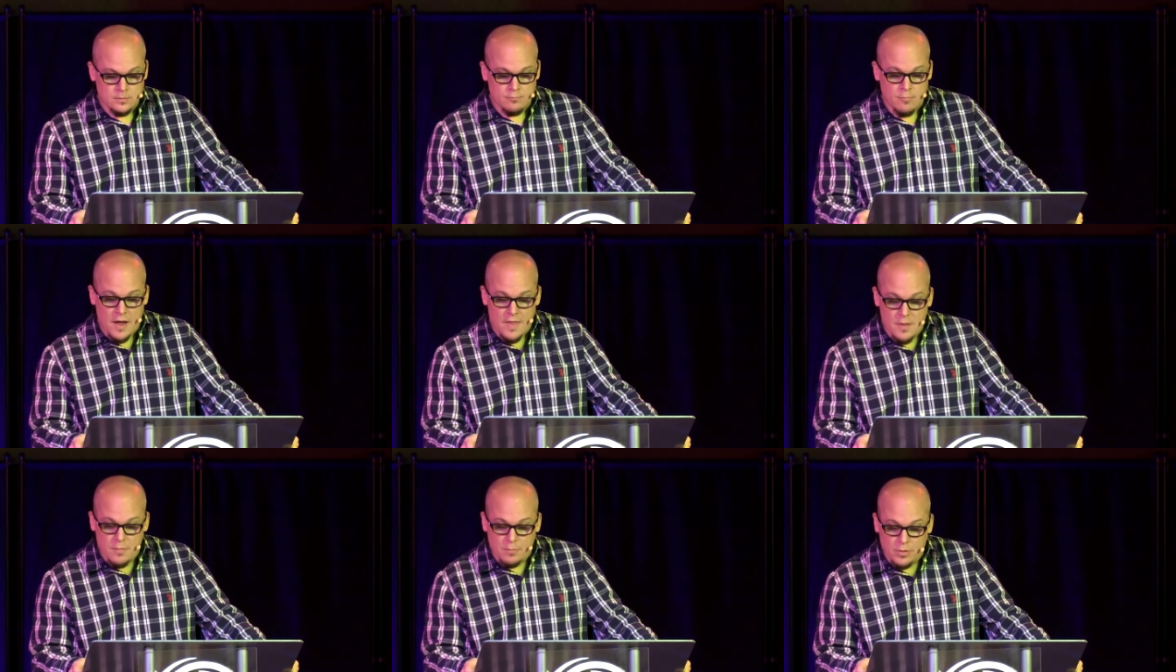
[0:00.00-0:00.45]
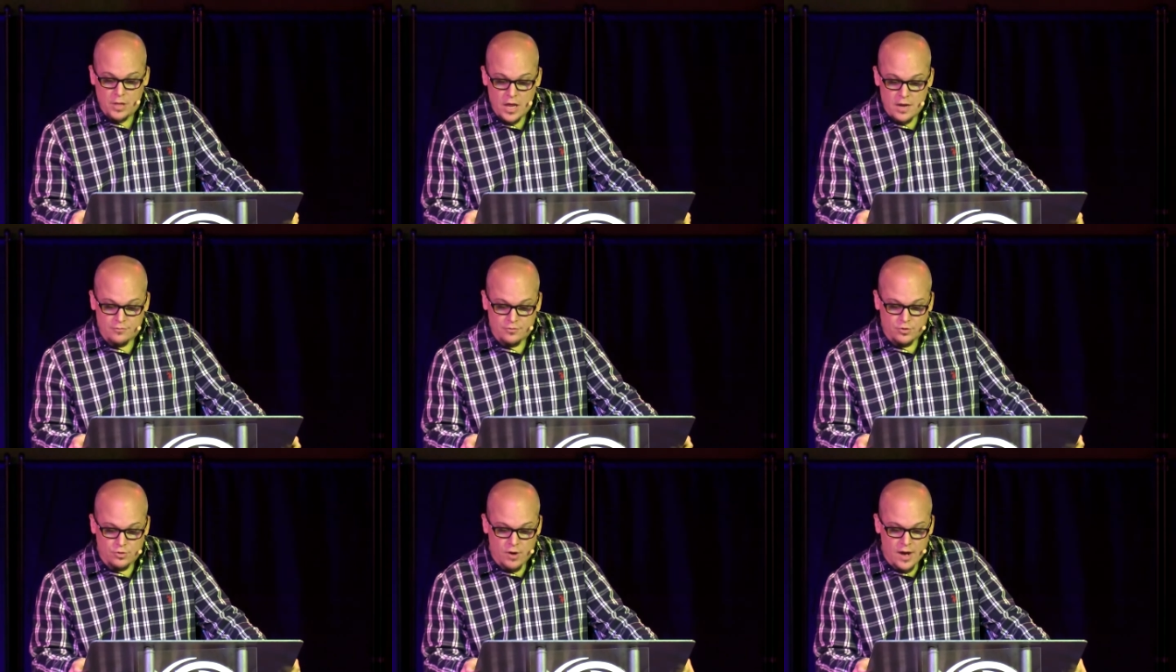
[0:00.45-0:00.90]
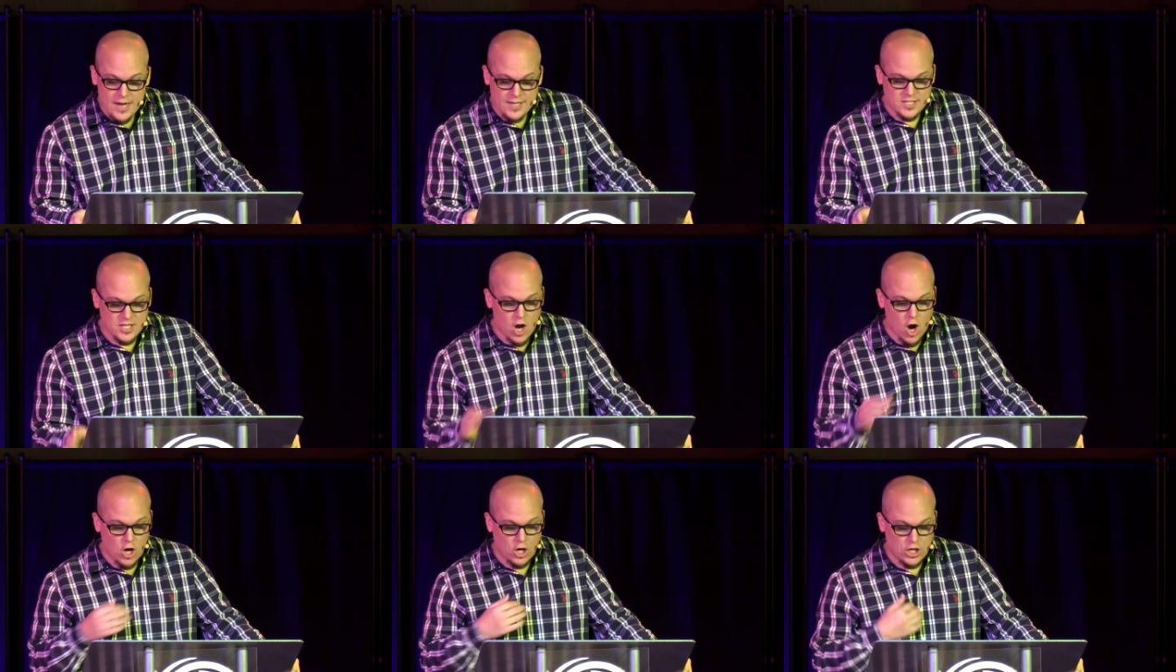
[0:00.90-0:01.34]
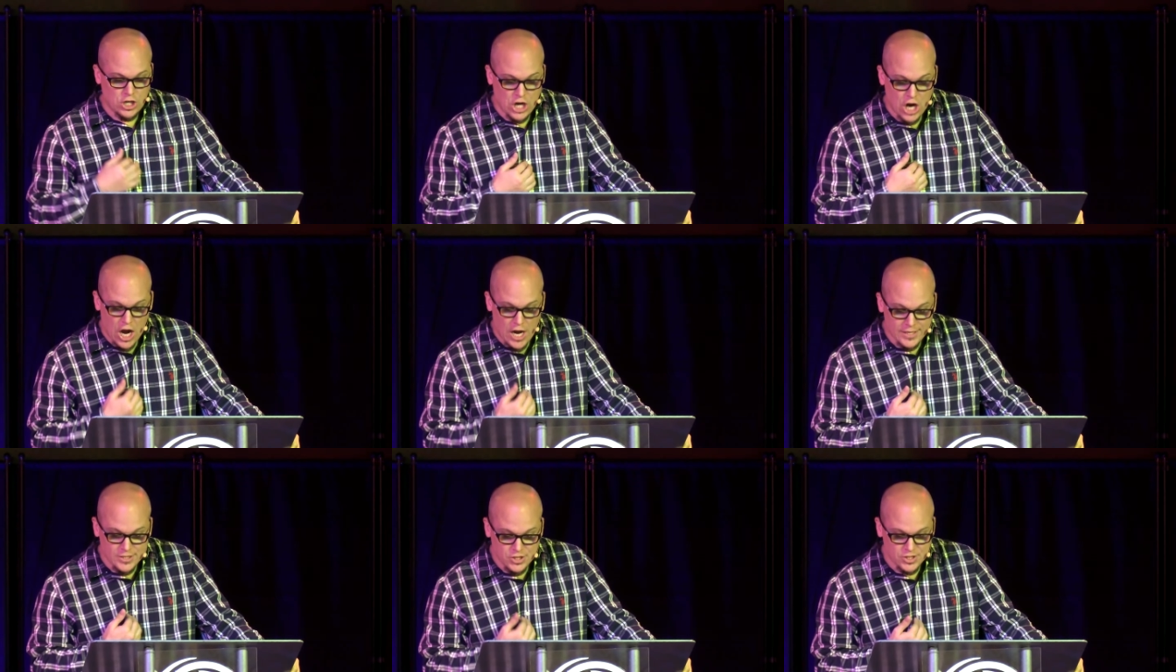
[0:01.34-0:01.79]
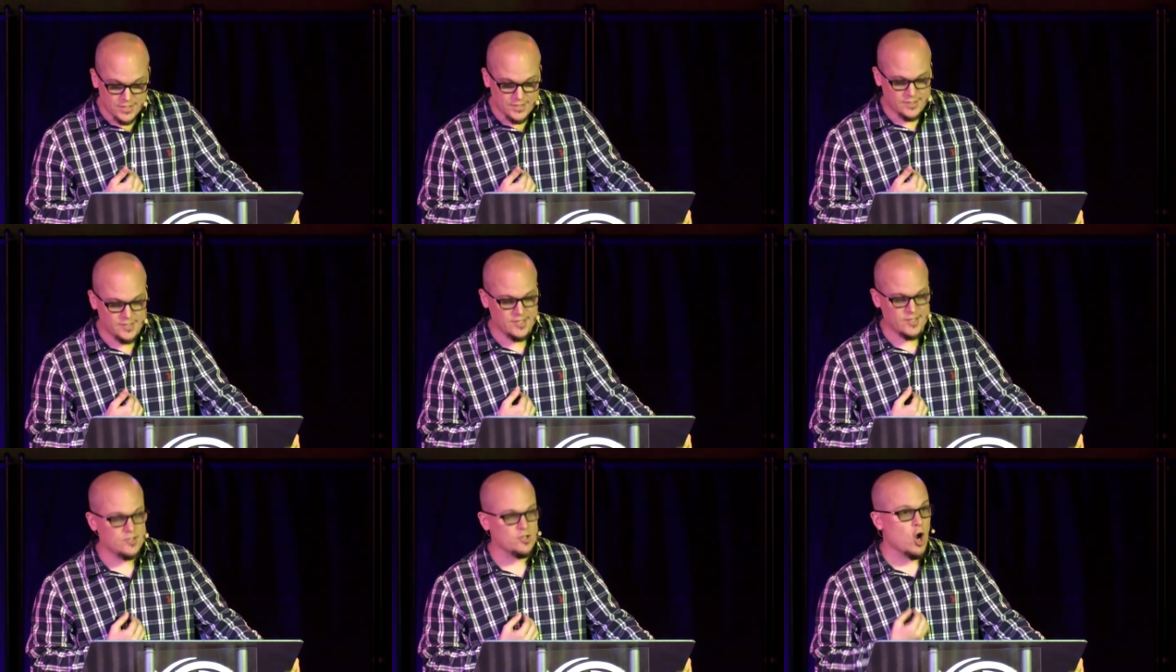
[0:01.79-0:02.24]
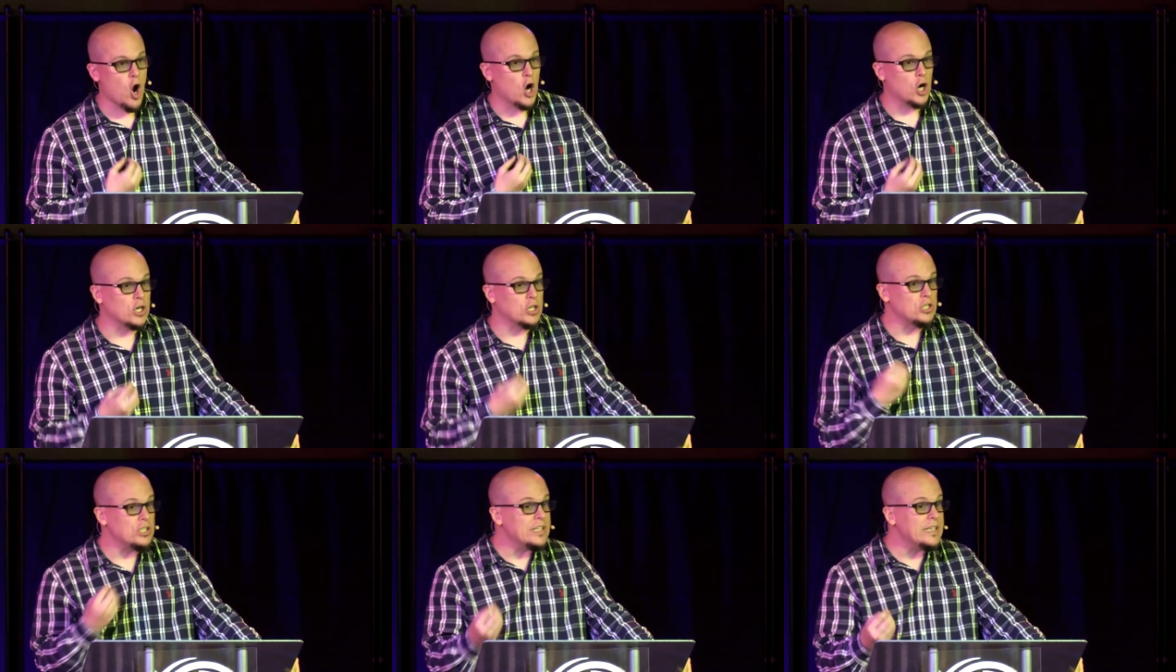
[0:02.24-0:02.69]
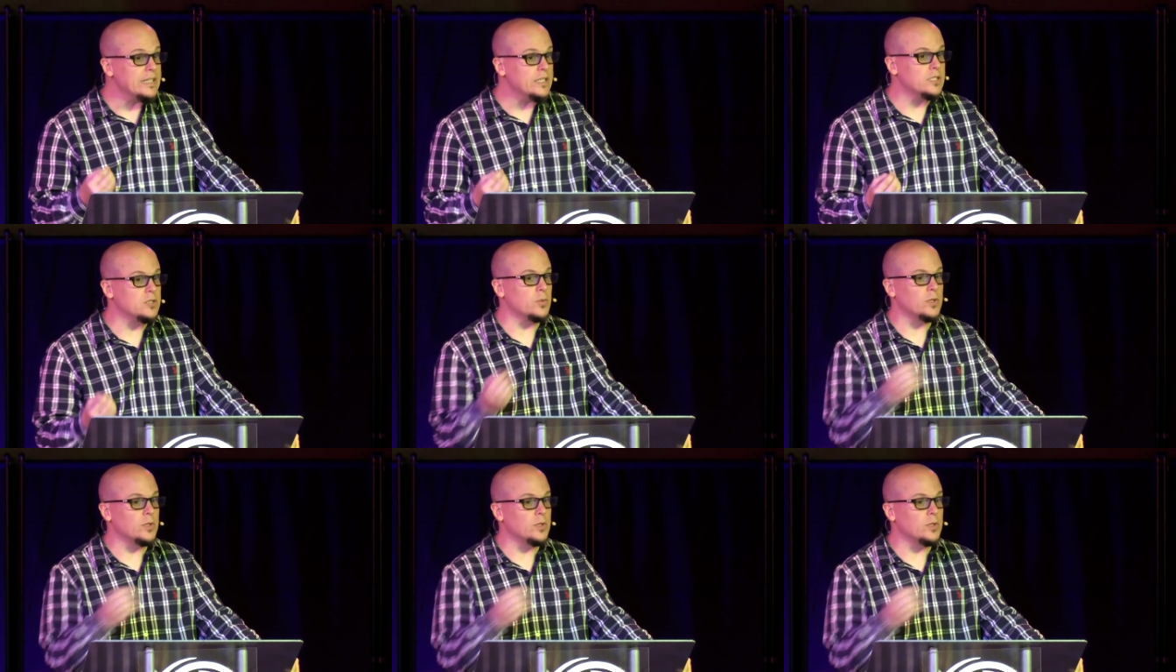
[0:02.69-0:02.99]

By the blood of Christ, our consciences are cleaned.